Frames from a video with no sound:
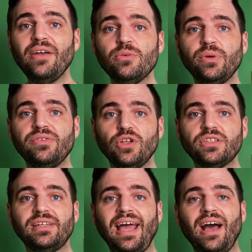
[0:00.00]
that we've looked
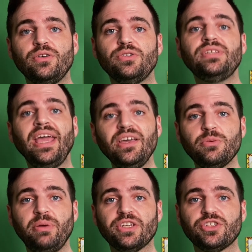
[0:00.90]
at how to take the
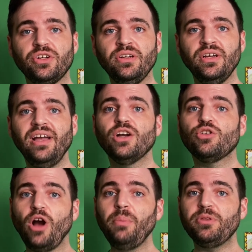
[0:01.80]
picture,
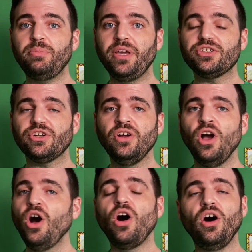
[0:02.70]
crop the picture,
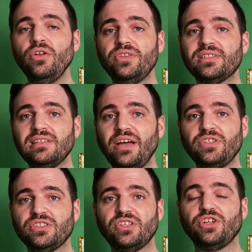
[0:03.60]
all that's left
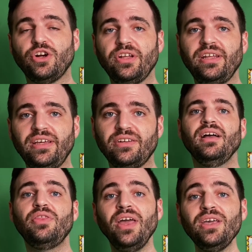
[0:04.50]
is to turn it in.
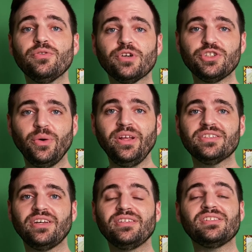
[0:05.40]
Thank you for joining us
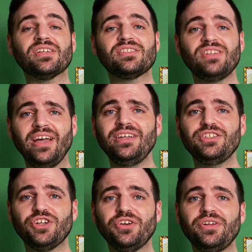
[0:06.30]
on this exciting
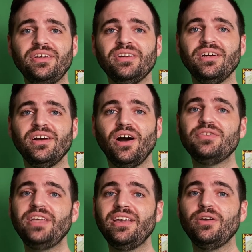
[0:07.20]
journey of
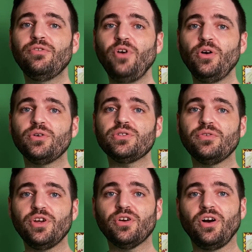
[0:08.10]
taking photos of
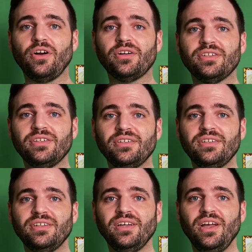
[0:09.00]
your art.
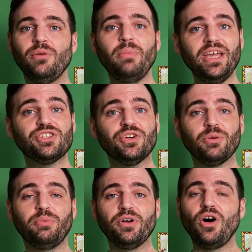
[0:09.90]
Make sure to
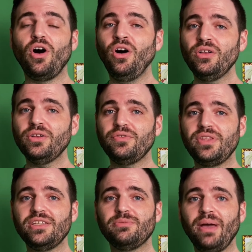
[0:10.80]
put all of
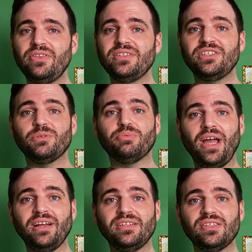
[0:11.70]
these methods into
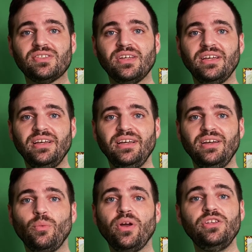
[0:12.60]
practice
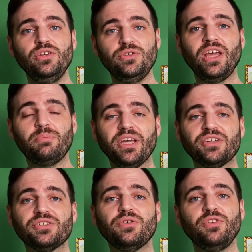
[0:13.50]
when you take
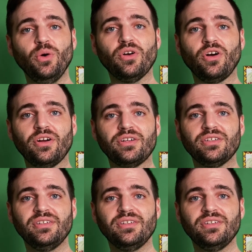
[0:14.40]
pictures of your art.